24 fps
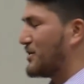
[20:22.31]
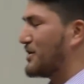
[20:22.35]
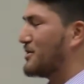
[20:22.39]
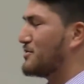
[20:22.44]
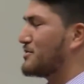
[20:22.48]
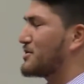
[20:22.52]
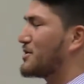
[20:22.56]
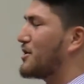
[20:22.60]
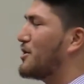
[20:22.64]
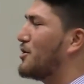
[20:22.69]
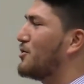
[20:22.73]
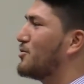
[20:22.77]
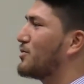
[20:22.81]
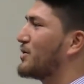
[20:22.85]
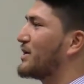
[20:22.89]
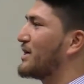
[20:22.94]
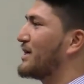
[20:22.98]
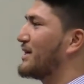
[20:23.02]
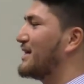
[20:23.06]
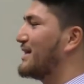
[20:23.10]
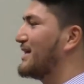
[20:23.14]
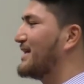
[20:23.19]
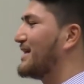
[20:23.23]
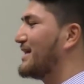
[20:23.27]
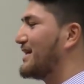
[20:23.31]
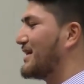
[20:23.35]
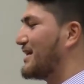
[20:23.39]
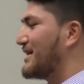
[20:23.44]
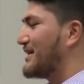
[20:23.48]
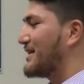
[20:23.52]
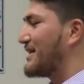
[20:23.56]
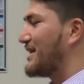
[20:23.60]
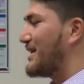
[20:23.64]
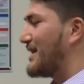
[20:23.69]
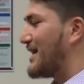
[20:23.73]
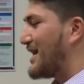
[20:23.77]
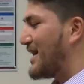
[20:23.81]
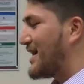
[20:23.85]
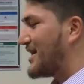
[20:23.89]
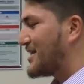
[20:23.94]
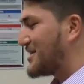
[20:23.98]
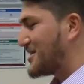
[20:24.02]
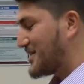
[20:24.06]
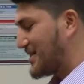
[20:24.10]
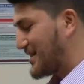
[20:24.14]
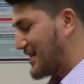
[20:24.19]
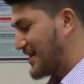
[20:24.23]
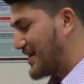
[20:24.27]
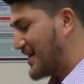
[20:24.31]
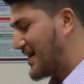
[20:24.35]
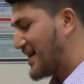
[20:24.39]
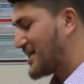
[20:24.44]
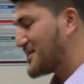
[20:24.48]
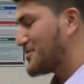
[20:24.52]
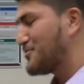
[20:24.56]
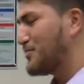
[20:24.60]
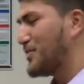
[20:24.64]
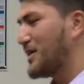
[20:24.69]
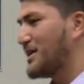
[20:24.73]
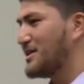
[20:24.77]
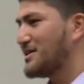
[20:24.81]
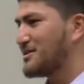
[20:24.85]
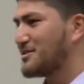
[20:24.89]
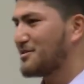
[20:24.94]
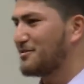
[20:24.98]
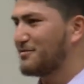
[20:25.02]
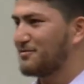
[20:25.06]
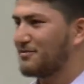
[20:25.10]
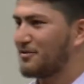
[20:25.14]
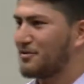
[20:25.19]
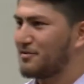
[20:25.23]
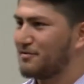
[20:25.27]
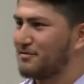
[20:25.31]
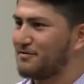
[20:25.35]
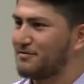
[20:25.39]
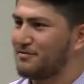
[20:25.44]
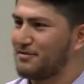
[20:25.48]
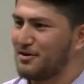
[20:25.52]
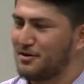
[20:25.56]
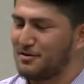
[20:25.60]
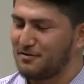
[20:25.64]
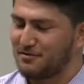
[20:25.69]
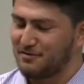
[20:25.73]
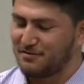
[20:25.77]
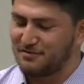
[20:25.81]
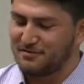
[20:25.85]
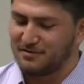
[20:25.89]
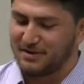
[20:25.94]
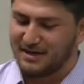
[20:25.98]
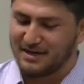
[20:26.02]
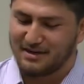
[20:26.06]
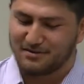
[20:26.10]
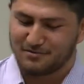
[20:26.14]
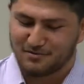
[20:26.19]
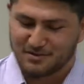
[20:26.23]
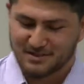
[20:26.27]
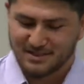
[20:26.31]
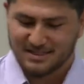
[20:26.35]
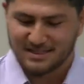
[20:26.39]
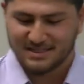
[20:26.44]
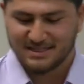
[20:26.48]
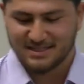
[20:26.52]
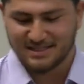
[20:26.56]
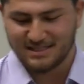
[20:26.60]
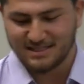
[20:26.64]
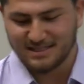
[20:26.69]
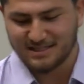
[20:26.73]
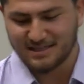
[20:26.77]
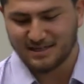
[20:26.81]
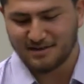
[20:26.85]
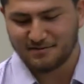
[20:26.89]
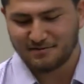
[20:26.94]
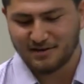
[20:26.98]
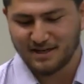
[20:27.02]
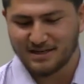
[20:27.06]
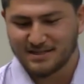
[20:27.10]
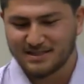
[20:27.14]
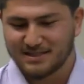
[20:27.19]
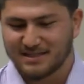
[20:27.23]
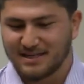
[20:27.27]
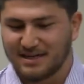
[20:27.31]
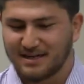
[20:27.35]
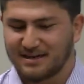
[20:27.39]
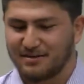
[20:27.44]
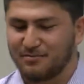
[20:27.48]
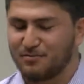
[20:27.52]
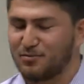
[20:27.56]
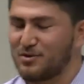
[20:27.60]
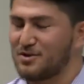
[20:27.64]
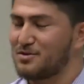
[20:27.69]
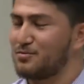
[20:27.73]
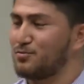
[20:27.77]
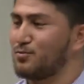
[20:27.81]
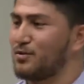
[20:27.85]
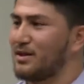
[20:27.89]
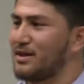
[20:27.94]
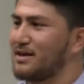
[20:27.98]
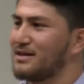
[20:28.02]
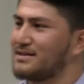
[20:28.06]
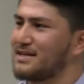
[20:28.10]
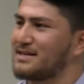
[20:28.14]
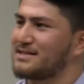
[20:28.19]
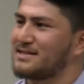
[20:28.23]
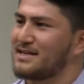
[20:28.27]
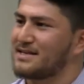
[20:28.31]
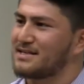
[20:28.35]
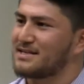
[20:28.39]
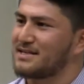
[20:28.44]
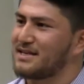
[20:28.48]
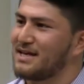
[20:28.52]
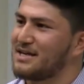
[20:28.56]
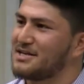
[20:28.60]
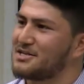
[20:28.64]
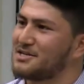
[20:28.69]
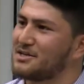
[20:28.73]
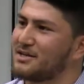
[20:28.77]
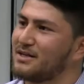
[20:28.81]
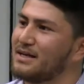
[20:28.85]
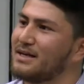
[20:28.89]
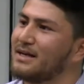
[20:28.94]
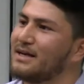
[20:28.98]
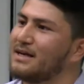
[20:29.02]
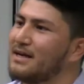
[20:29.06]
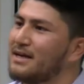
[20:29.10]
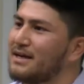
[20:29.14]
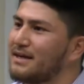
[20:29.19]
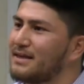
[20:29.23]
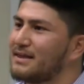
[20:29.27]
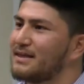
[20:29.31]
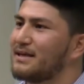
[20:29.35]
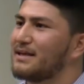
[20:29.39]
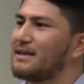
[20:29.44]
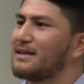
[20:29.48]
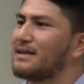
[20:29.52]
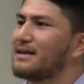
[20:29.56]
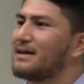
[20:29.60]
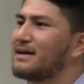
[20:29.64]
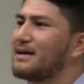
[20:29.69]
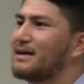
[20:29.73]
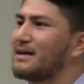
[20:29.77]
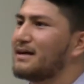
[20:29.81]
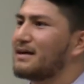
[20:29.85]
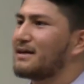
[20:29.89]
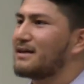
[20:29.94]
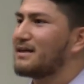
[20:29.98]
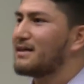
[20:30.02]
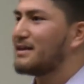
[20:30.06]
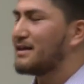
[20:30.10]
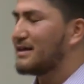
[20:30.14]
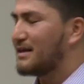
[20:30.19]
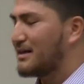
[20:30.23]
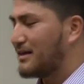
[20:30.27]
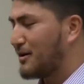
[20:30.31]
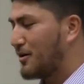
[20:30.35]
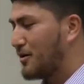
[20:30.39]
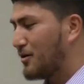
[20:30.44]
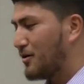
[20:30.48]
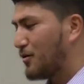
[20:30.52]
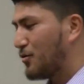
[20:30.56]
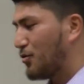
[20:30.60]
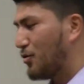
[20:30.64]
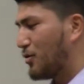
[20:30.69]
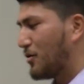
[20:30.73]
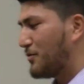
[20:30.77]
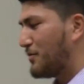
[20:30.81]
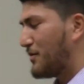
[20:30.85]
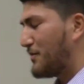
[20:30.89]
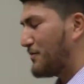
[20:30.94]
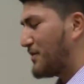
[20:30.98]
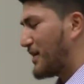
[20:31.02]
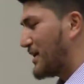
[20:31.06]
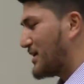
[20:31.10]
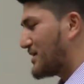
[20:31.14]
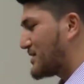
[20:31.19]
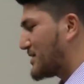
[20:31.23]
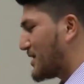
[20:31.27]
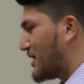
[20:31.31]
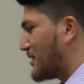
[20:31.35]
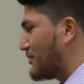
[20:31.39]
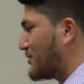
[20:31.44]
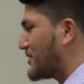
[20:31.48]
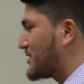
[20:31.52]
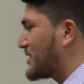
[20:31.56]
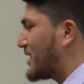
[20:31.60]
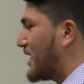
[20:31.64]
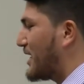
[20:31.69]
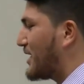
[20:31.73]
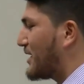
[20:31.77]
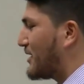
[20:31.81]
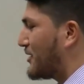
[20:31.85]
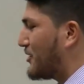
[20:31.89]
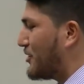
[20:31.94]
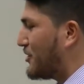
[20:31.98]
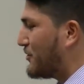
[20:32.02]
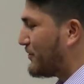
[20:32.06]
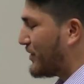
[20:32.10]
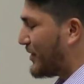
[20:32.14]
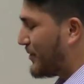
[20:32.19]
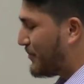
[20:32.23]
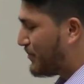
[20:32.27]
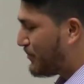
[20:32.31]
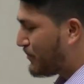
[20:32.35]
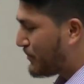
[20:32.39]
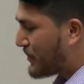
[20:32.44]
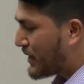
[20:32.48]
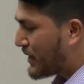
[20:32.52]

He was holding the last piece of resistance in Afghanistan, which with his assassination, then the all of Afghanistan was taken over.